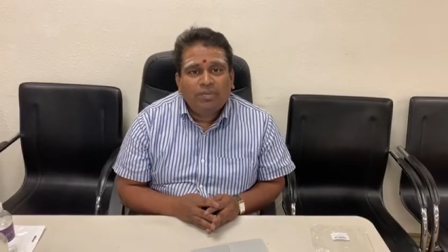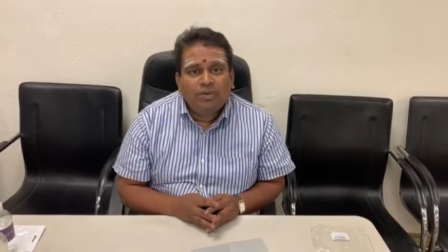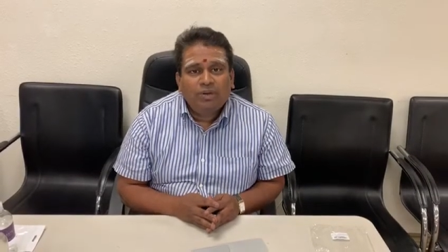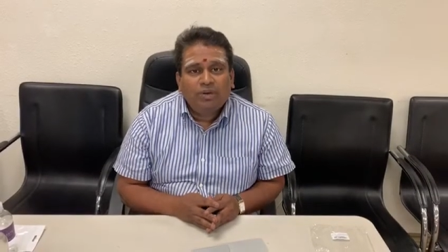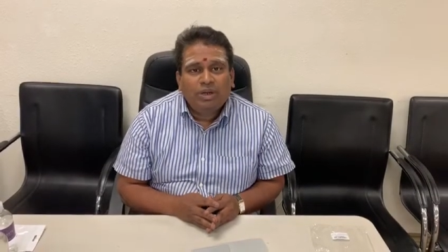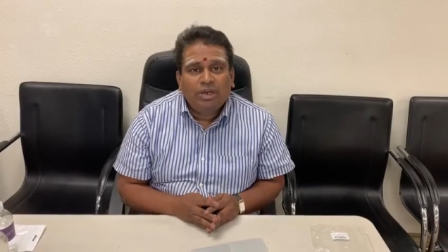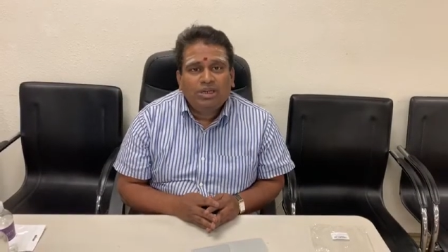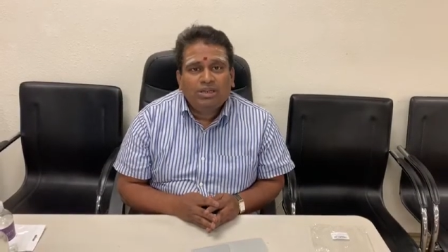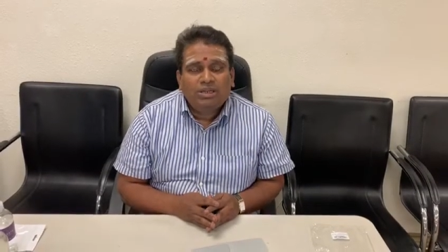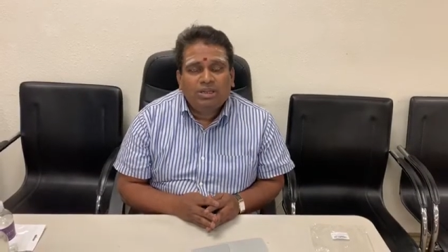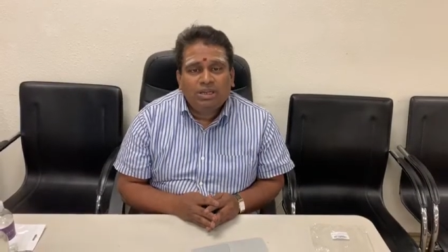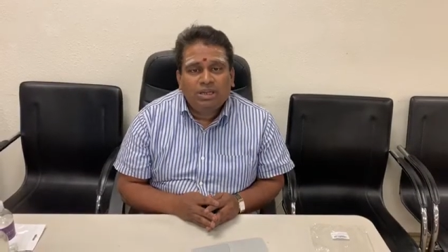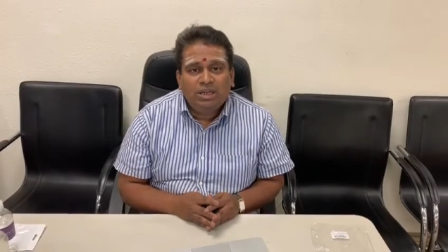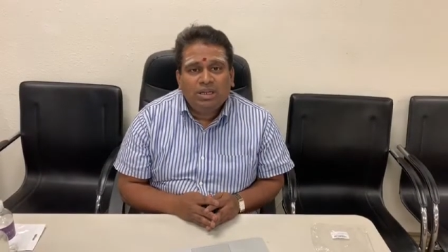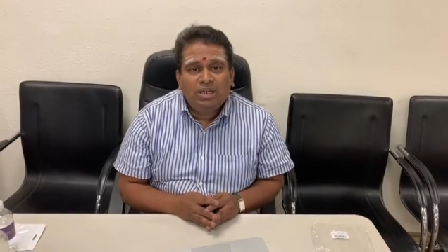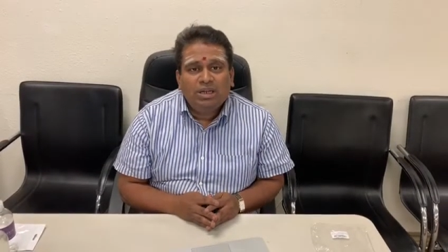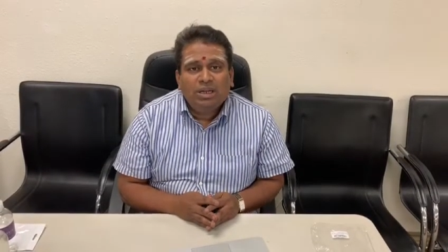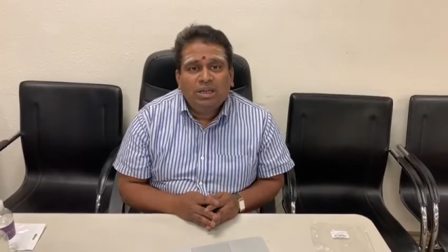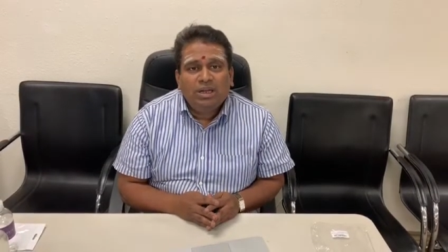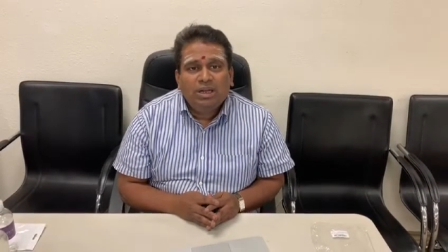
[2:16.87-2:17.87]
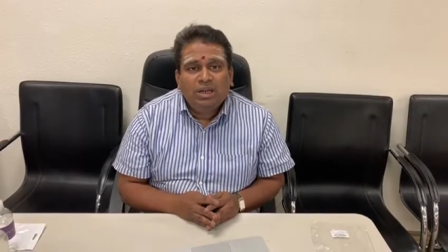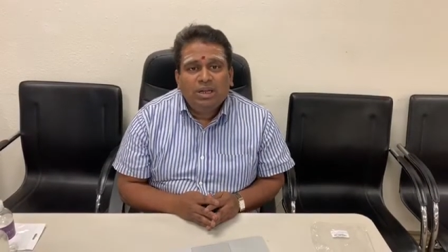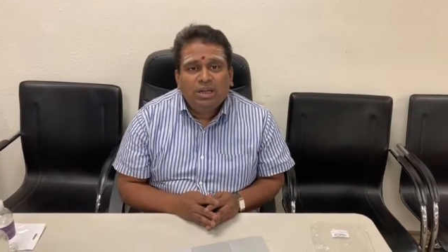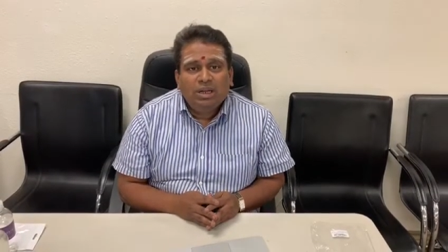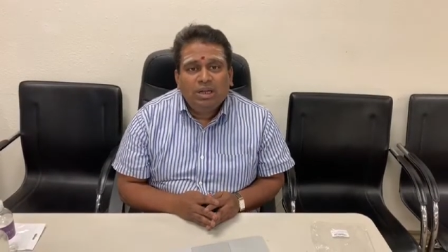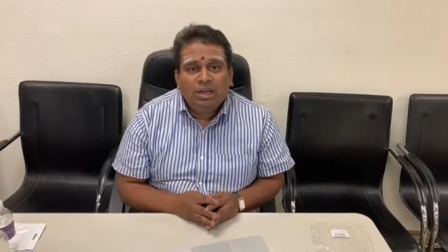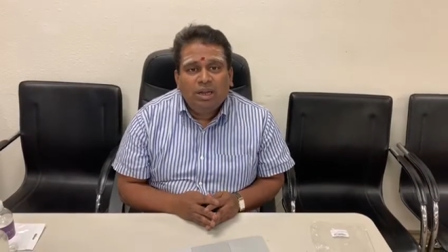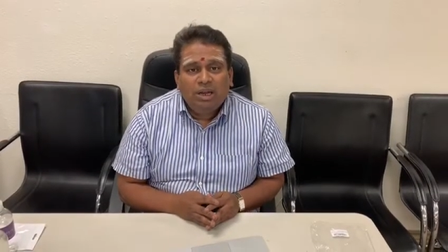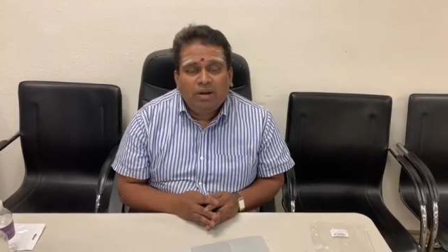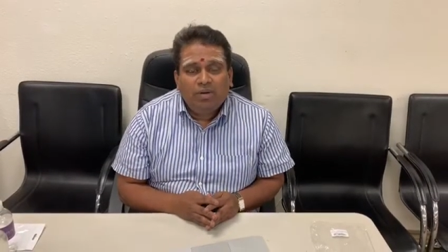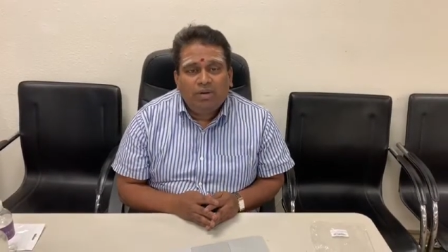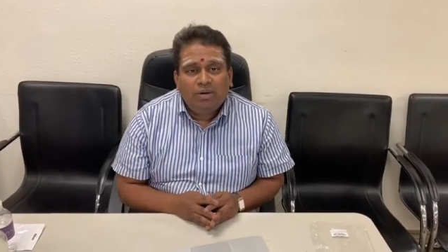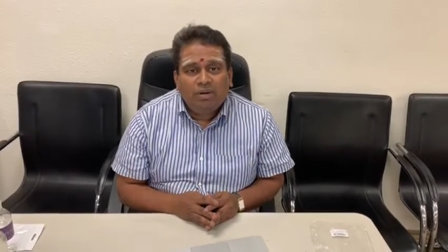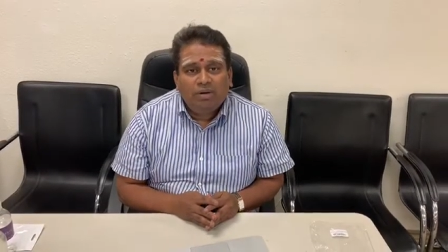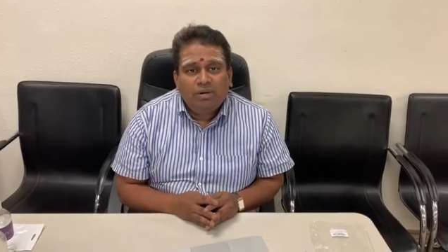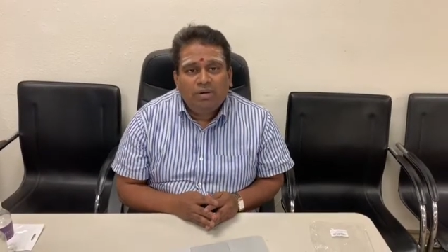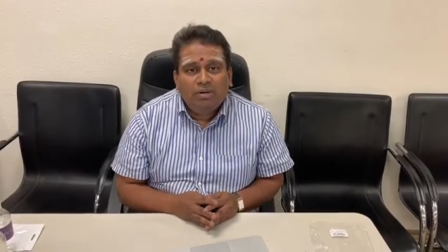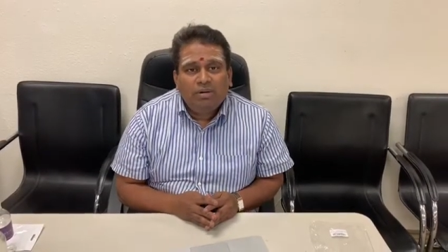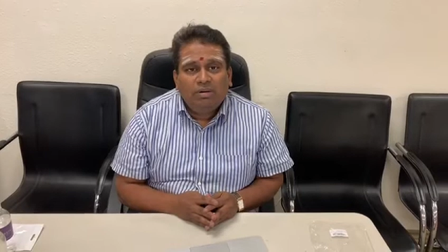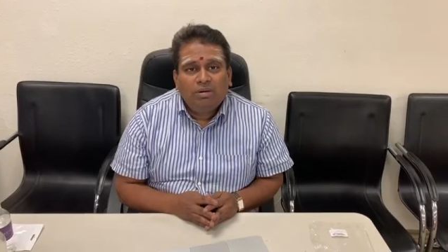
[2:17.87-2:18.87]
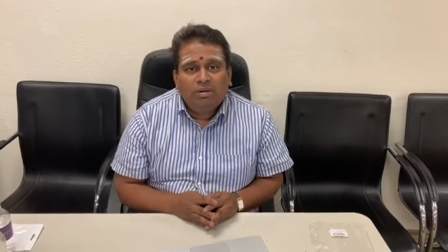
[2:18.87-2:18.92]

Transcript: You can see in our